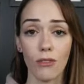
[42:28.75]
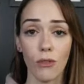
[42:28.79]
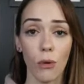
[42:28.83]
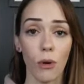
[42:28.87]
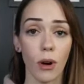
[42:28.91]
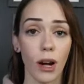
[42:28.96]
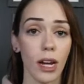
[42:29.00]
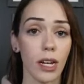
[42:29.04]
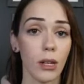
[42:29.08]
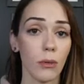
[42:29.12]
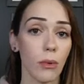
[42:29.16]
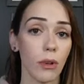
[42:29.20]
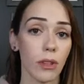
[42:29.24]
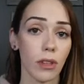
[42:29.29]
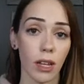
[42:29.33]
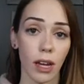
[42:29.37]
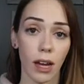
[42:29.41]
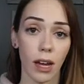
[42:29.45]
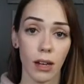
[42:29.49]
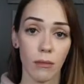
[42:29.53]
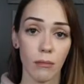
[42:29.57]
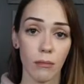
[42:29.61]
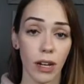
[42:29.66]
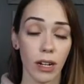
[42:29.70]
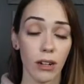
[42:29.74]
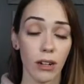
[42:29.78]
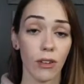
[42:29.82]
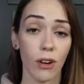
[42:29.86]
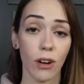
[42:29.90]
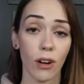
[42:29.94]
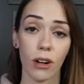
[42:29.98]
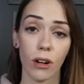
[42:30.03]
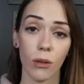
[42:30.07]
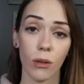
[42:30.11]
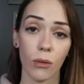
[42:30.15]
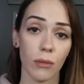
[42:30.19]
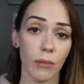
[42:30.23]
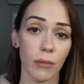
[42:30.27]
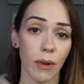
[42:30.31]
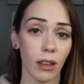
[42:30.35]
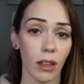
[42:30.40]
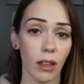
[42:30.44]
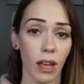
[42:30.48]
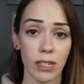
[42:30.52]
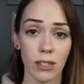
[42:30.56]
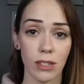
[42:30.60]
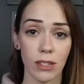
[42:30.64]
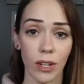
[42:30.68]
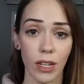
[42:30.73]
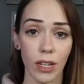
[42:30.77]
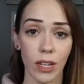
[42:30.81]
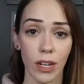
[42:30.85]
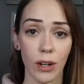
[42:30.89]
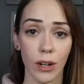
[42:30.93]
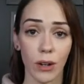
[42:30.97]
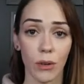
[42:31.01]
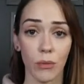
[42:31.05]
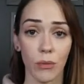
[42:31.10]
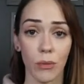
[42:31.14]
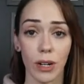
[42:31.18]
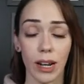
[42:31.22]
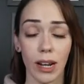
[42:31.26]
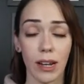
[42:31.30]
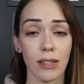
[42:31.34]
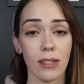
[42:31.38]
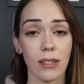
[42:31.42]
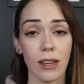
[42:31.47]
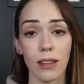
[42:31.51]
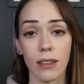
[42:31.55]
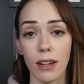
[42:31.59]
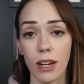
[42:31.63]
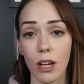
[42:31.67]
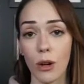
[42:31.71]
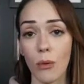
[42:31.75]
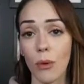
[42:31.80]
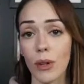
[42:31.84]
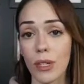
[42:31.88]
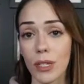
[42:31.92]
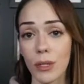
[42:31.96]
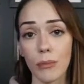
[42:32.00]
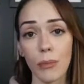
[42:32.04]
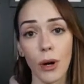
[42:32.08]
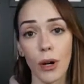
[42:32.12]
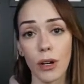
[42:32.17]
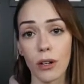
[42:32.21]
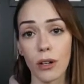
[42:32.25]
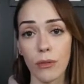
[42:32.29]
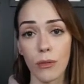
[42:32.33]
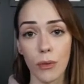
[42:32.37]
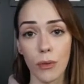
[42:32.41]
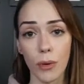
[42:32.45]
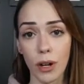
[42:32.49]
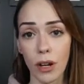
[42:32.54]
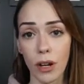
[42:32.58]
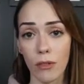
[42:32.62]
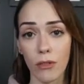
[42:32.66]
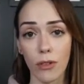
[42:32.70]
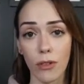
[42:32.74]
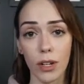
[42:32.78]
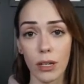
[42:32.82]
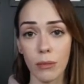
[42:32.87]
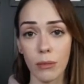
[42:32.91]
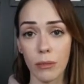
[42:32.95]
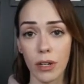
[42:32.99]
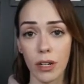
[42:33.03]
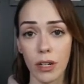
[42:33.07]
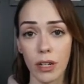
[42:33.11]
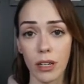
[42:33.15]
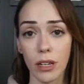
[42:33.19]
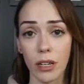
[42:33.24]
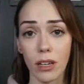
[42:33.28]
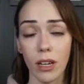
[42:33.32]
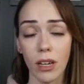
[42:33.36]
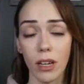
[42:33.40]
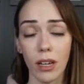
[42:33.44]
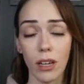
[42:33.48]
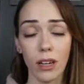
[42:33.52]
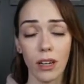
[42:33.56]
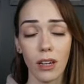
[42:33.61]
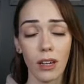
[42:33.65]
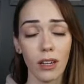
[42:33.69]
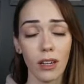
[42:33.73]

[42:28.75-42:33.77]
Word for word: for anyone that I might have hurt with my last video when I said that I wasn't part of the recovery community.